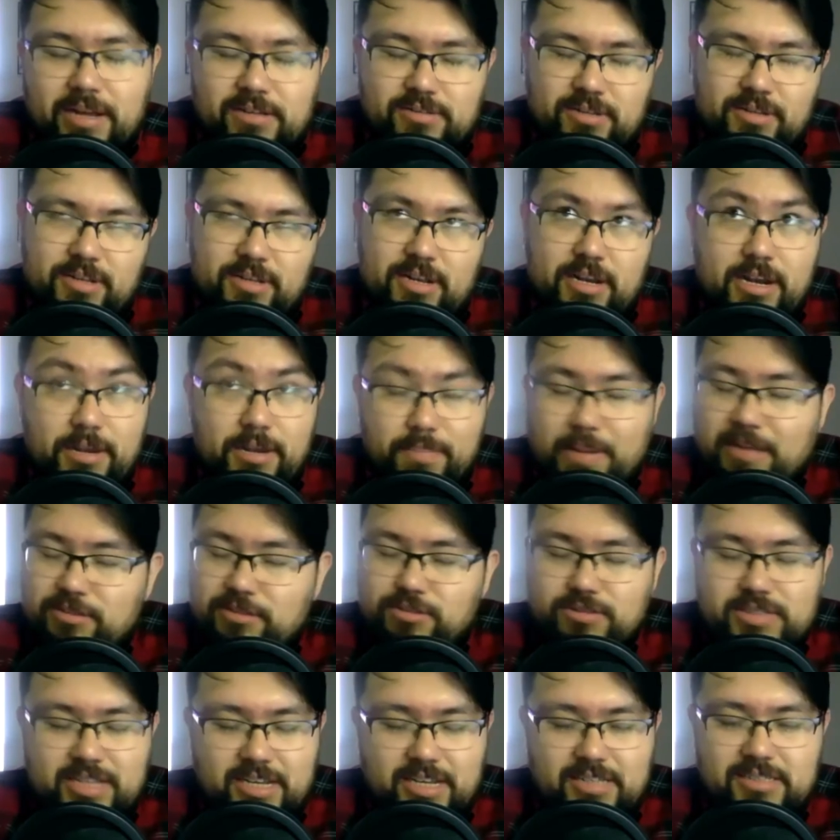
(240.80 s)
in El Paso,
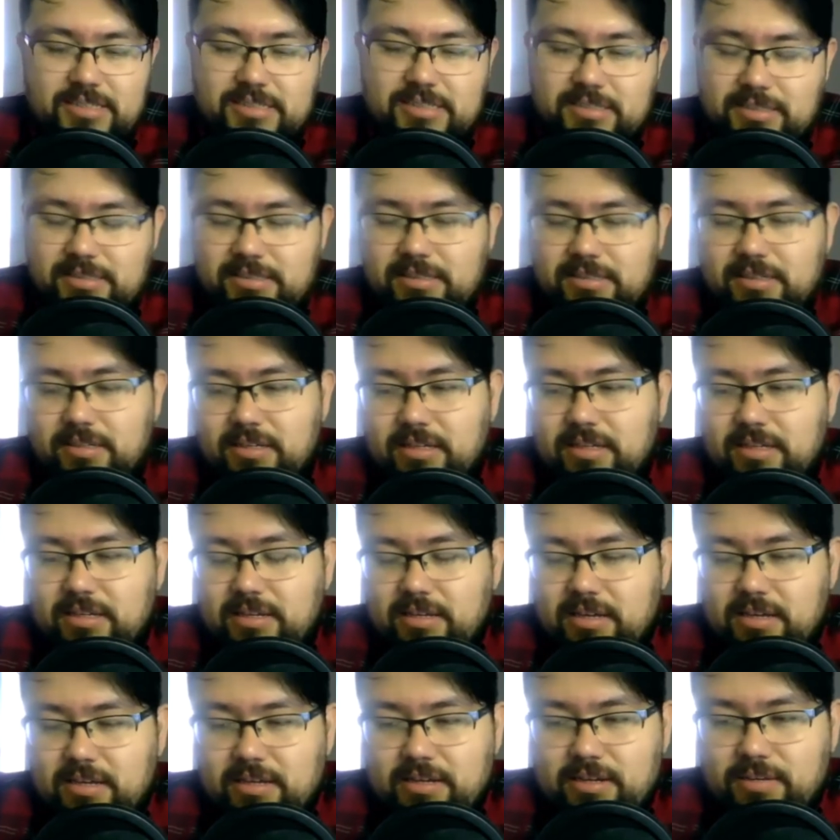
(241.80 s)
Texas,
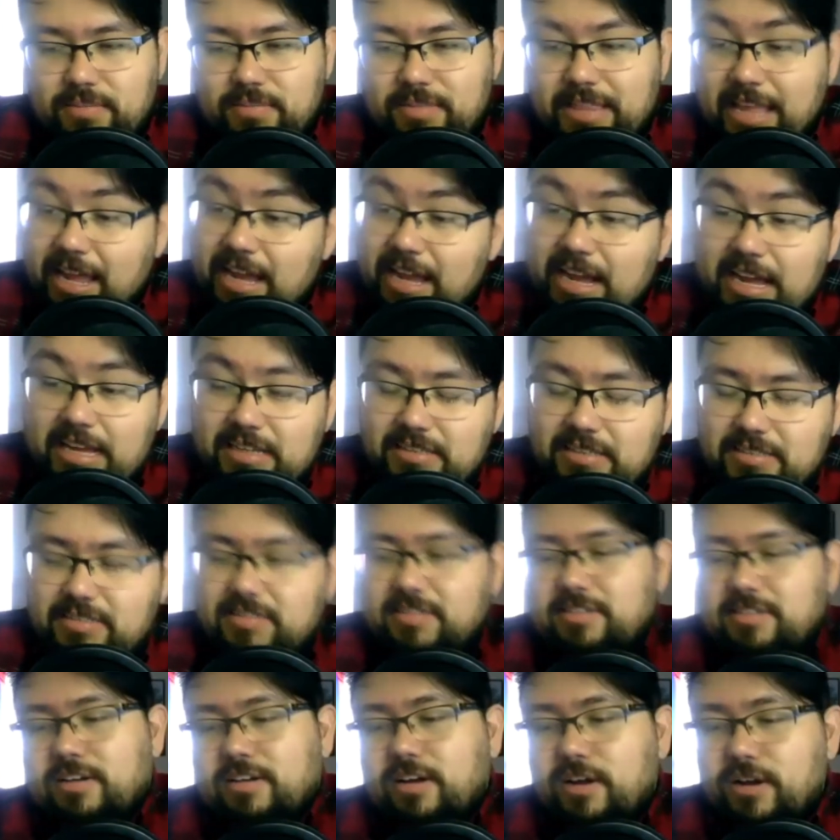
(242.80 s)
um, Texas.
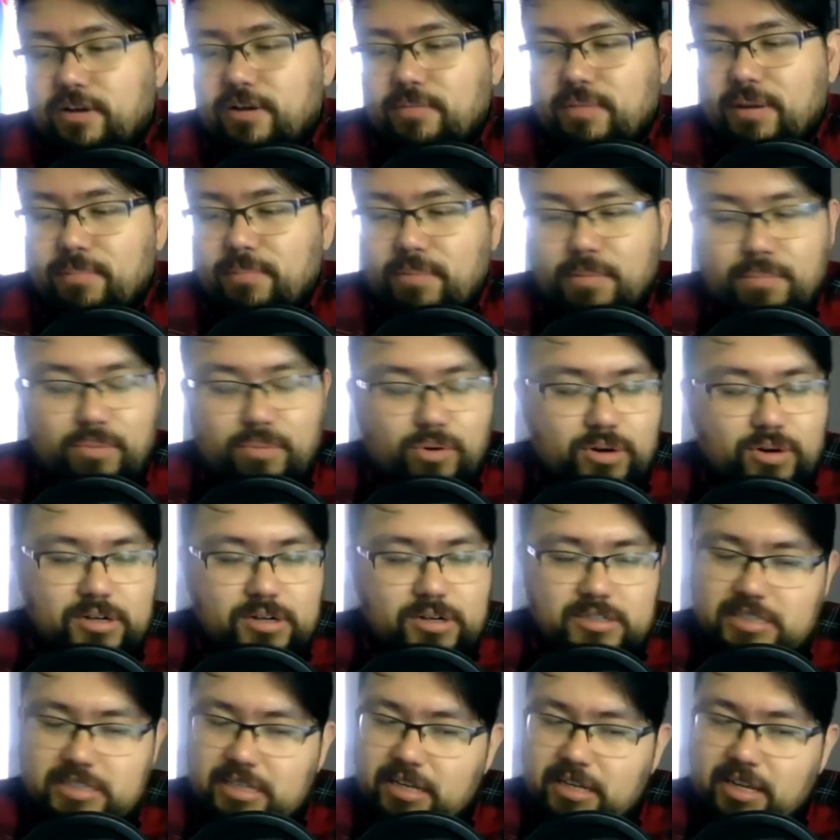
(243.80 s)
Um, I'm a hmm. border
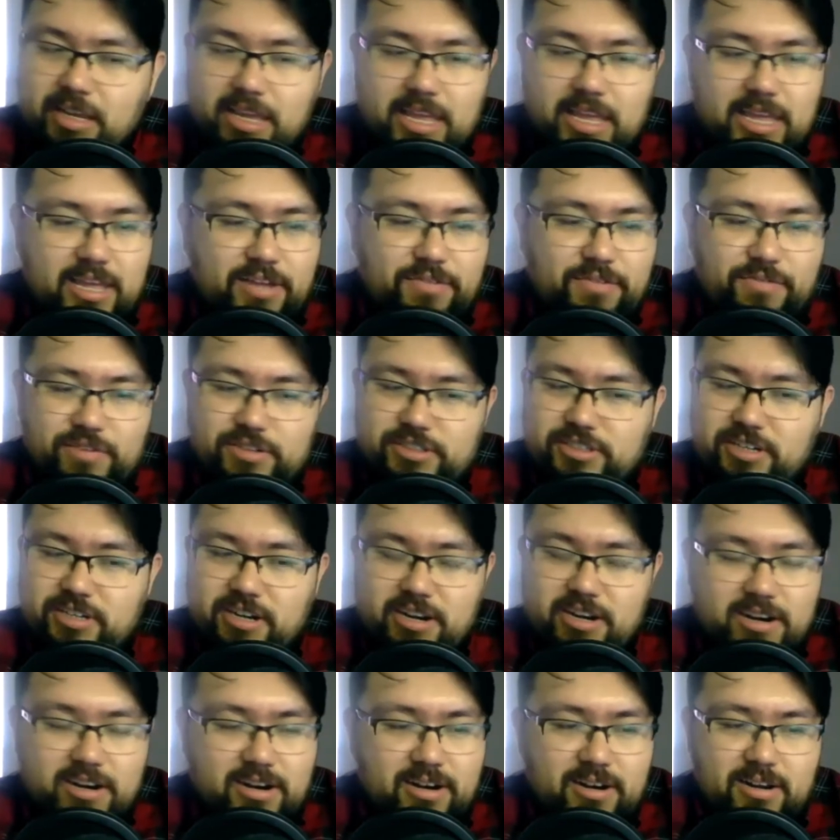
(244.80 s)
city kid for
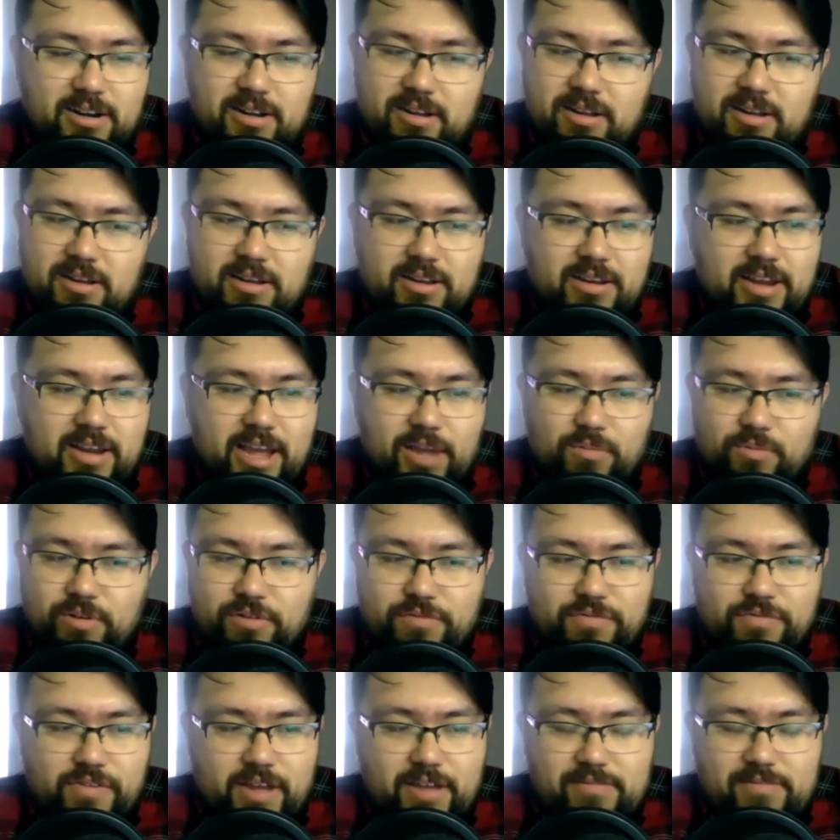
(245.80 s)
sure. Nine one
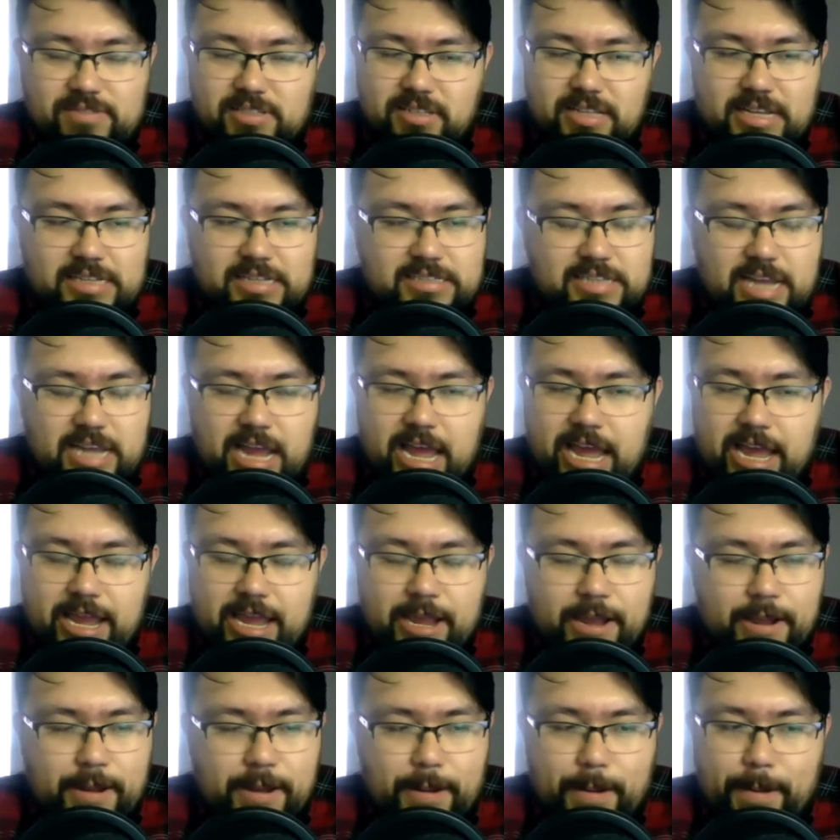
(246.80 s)
five till I die.
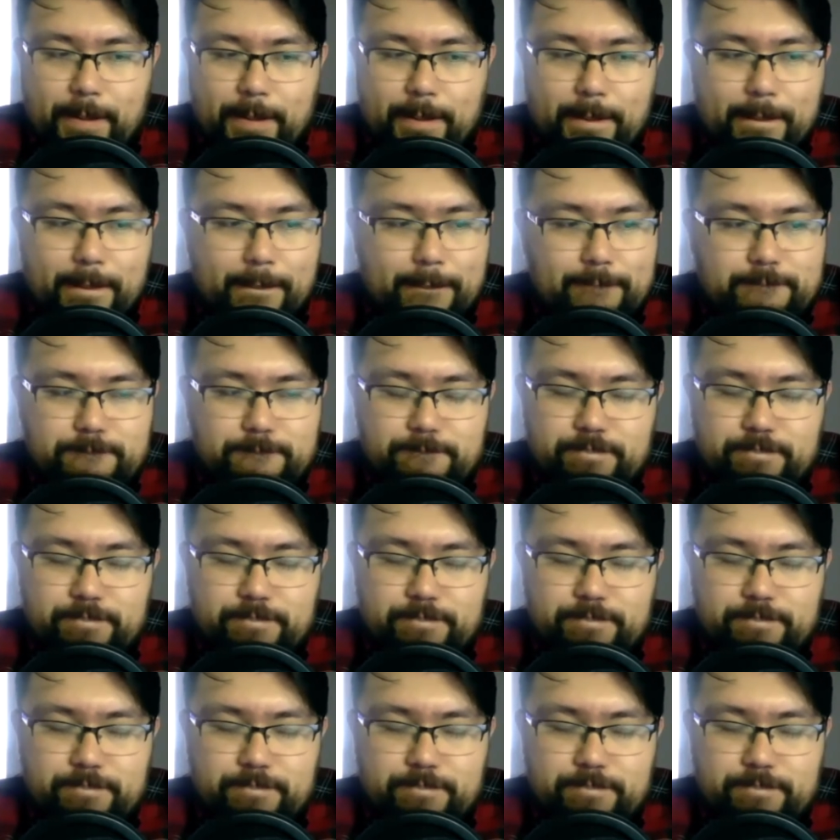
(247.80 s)
Um,